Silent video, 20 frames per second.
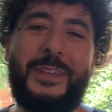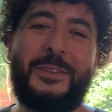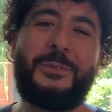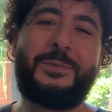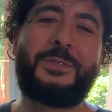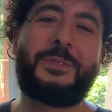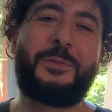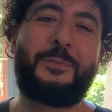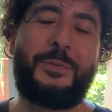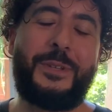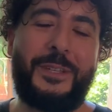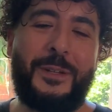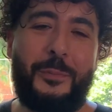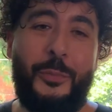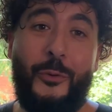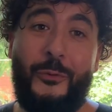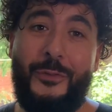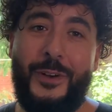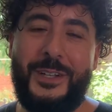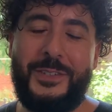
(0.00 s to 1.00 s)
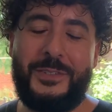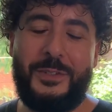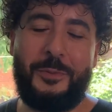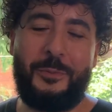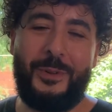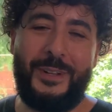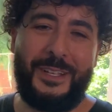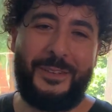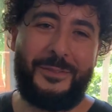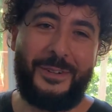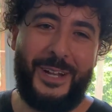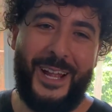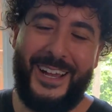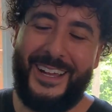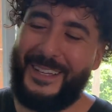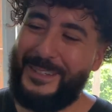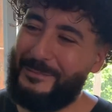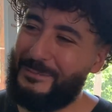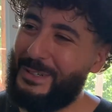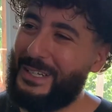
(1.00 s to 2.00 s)
used to be a professor, believe it
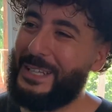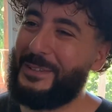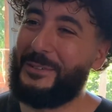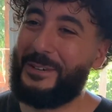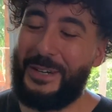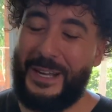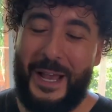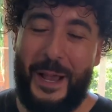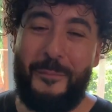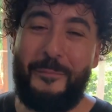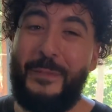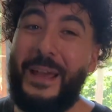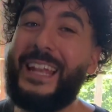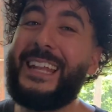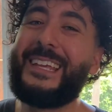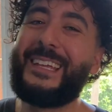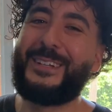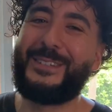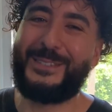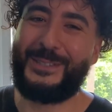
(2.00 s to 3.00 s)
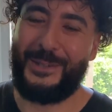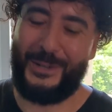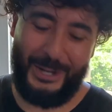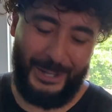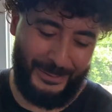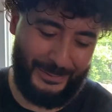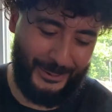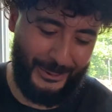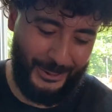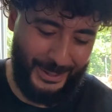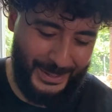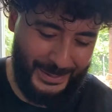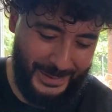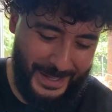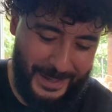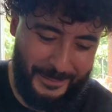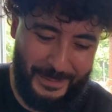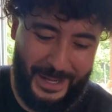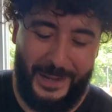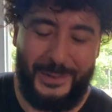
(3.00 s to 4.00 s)
or believe it or not, many years ago, of course,
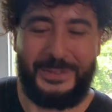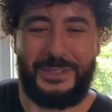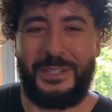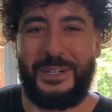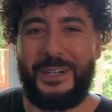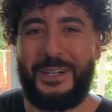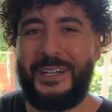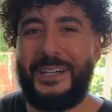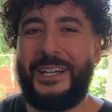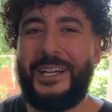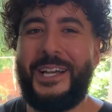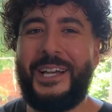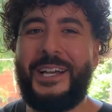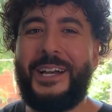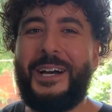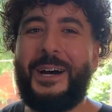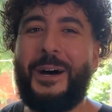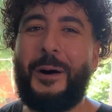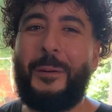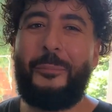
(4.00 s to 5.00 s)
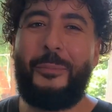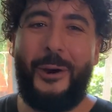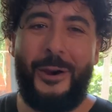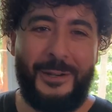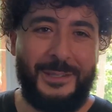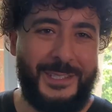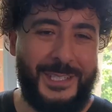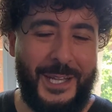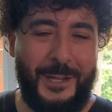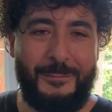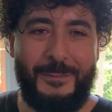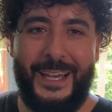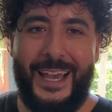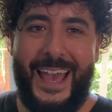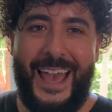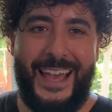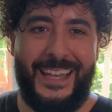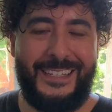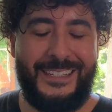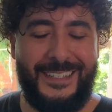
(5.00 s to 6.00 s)
right? But I was a part-time,
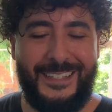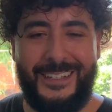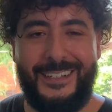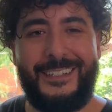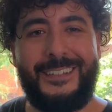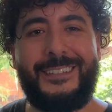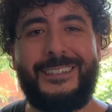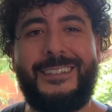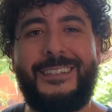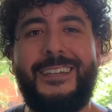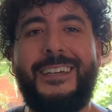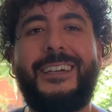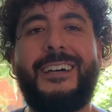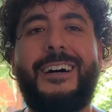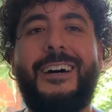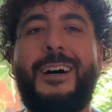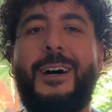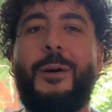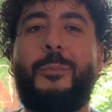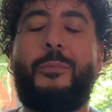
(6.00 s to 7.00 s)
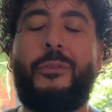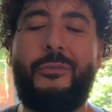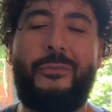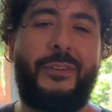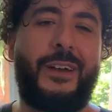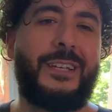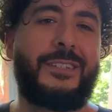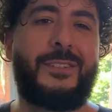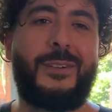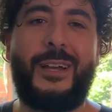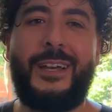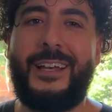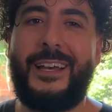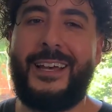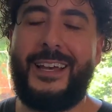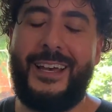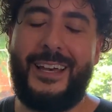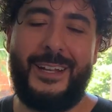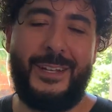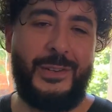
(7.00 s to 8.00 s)
adjunct professor
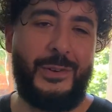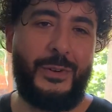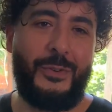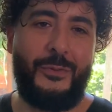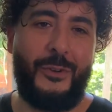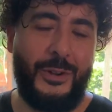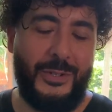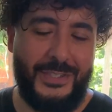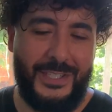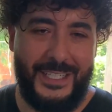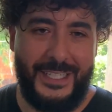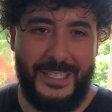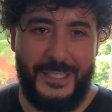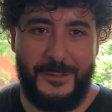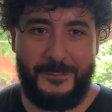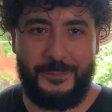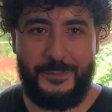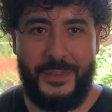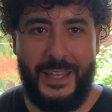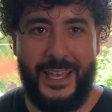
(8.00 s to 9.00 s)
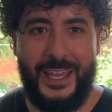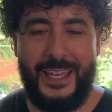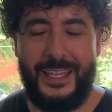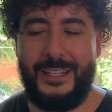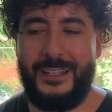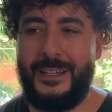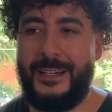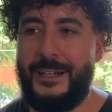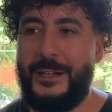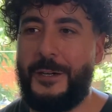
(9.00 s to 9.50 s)
at a university, and